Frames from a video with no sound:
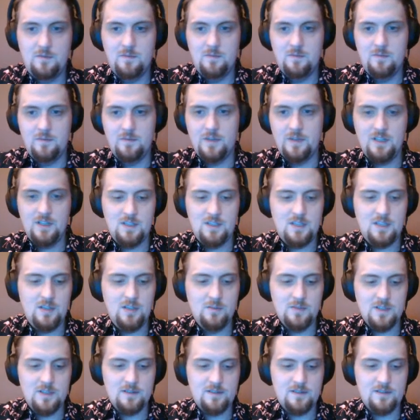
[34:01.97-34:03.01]
when the
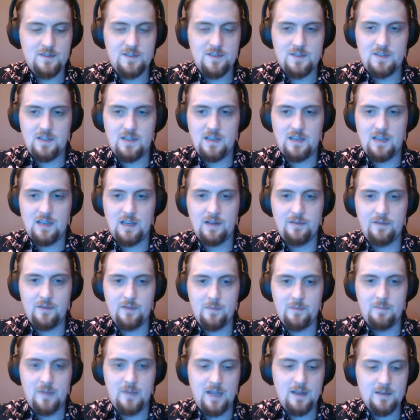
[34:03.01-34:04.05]
humans have
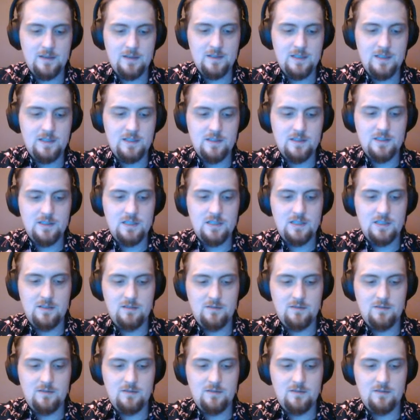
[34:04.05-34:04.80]
abandoned